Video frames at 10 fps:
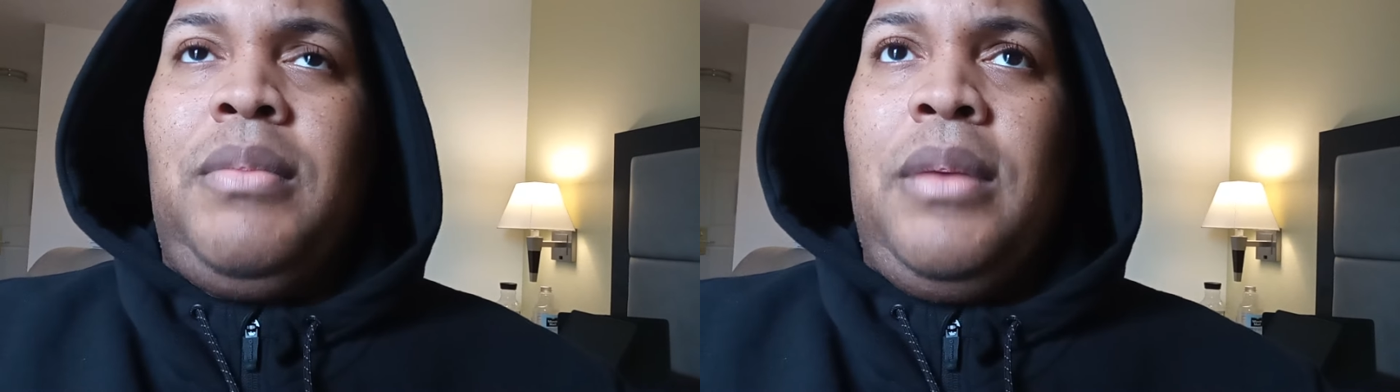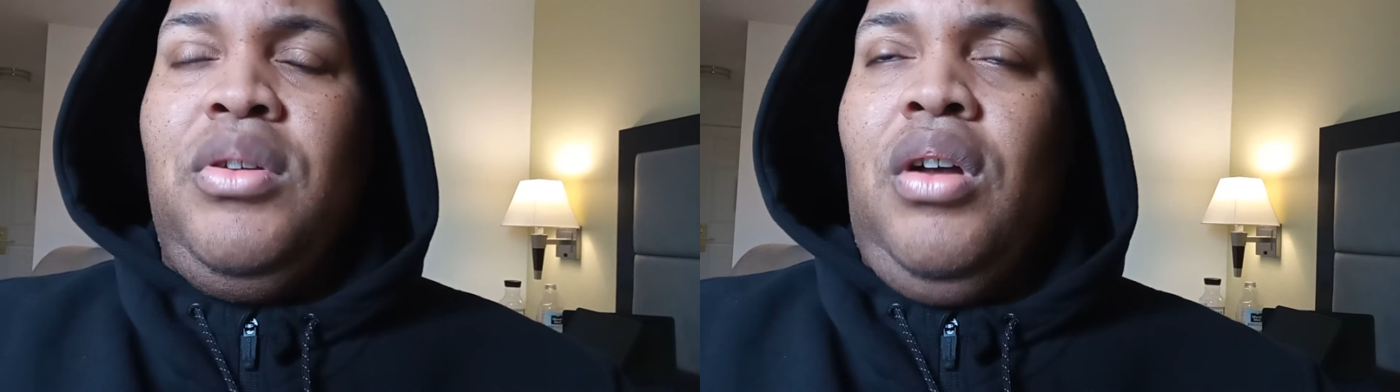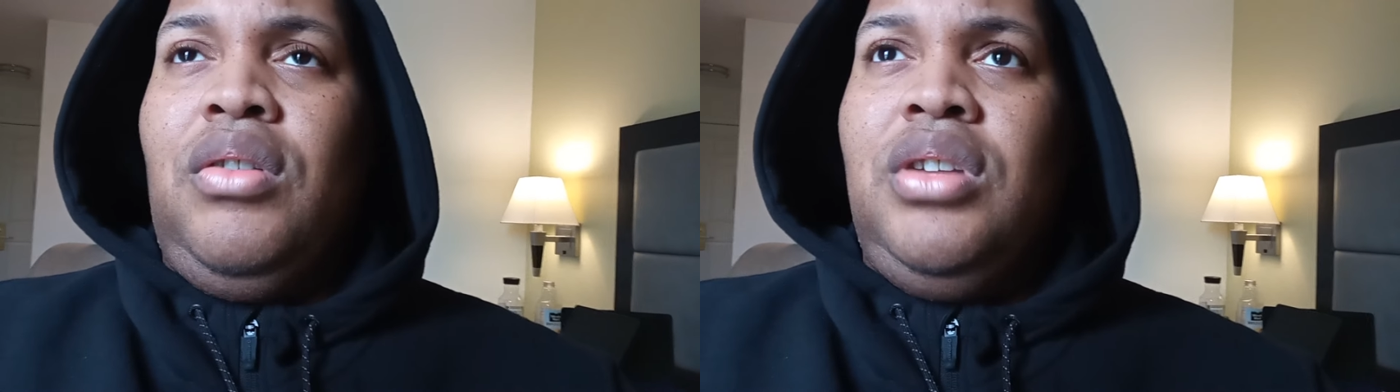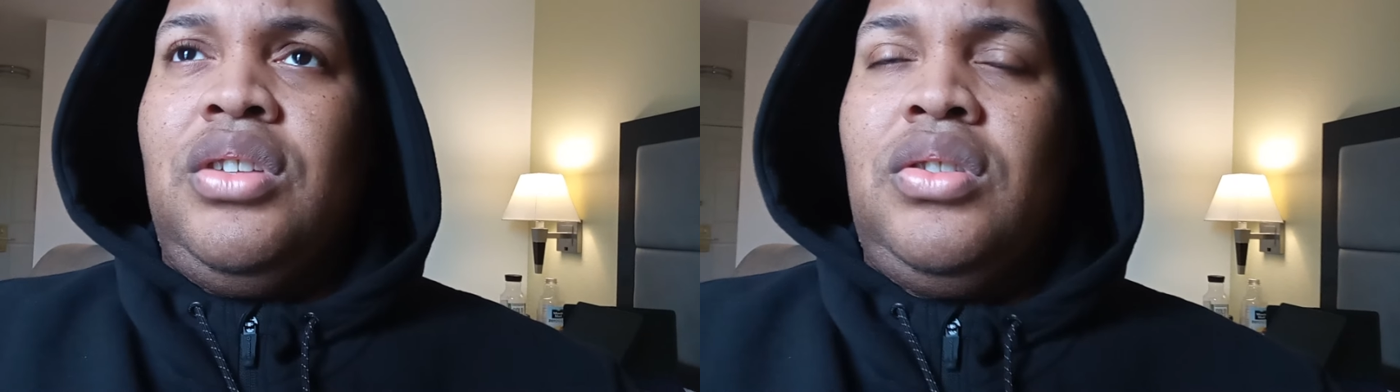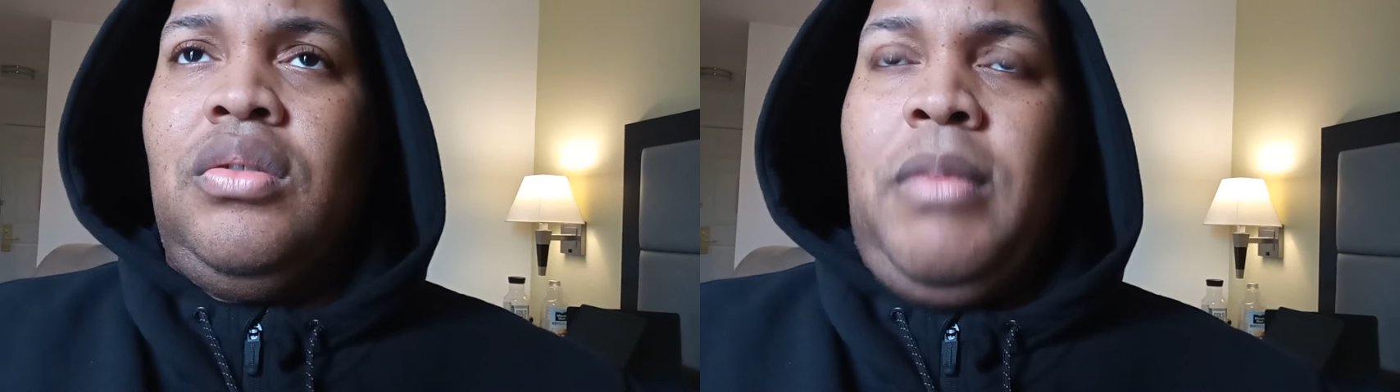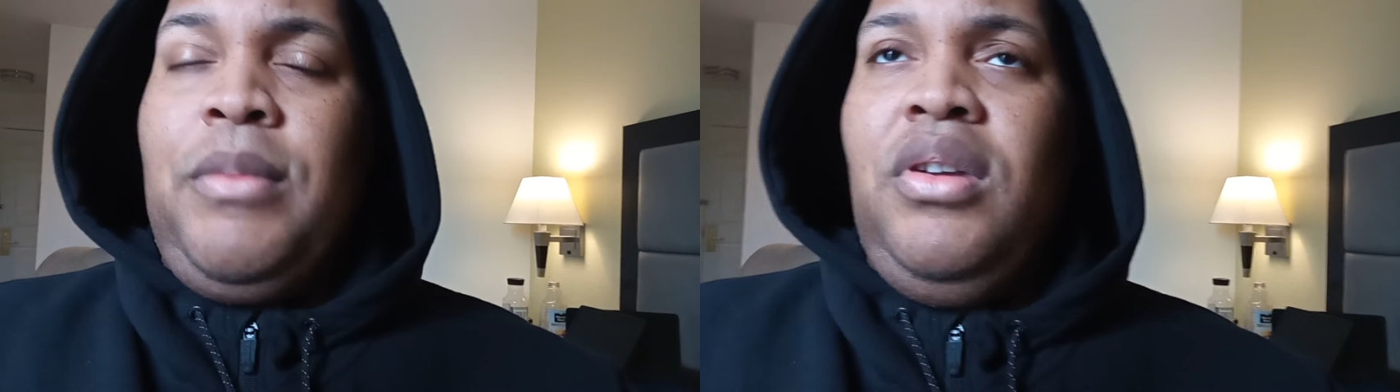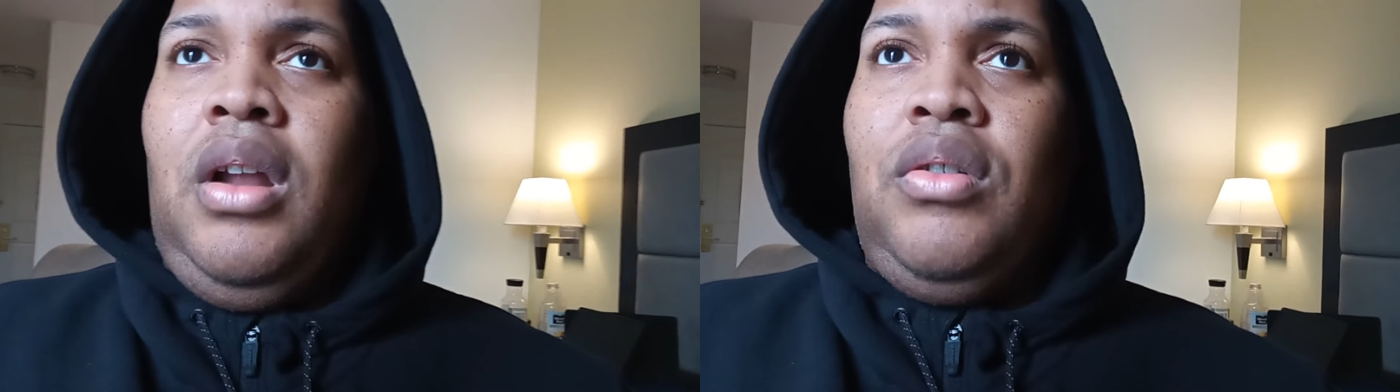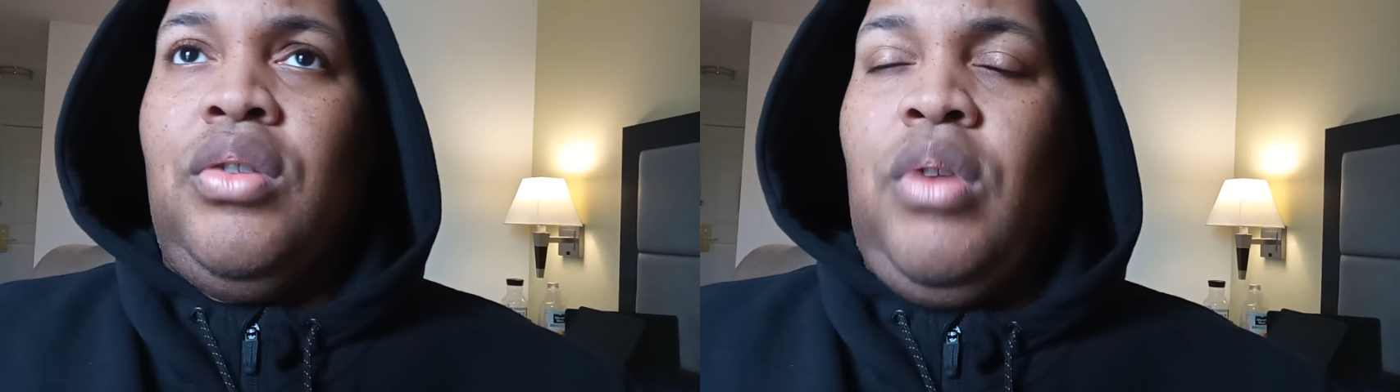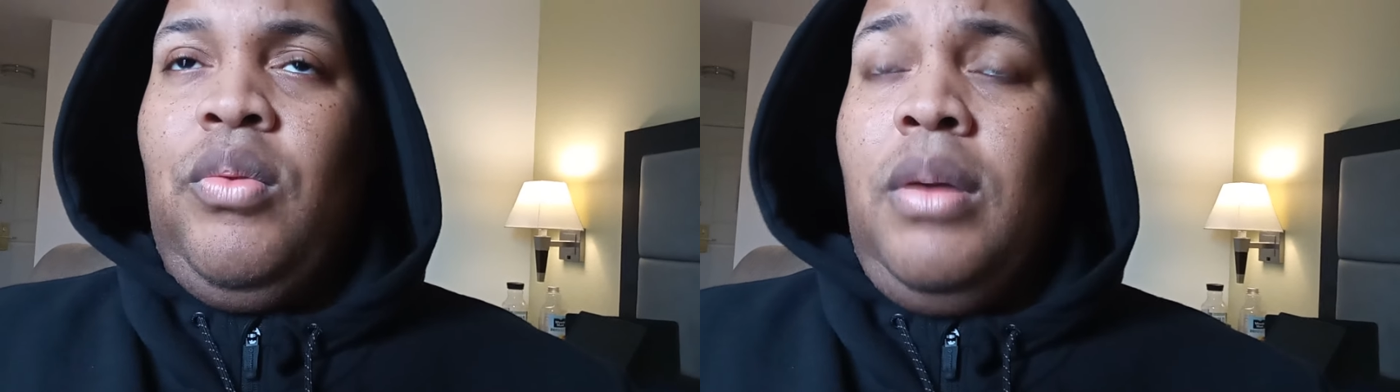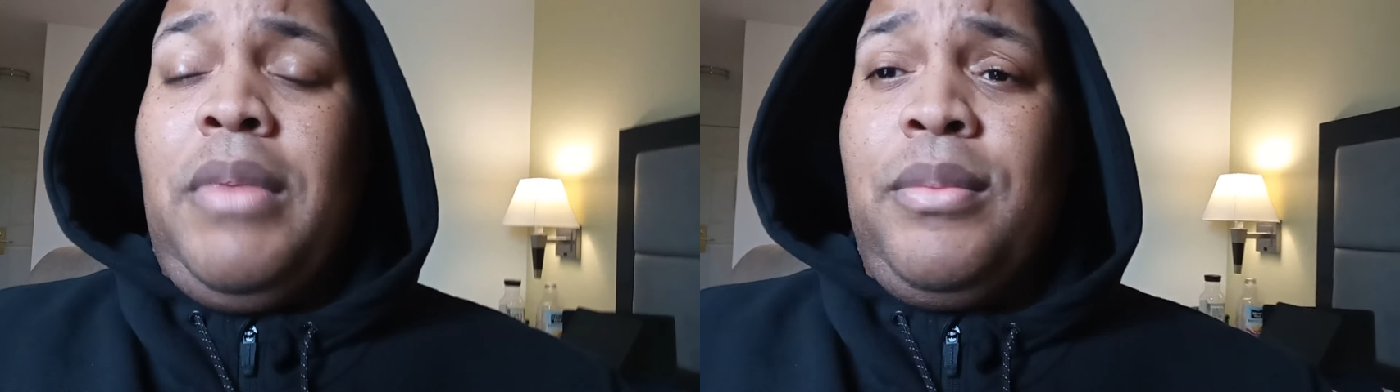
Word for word: that maybe you don't dis- maybe you don't agree with,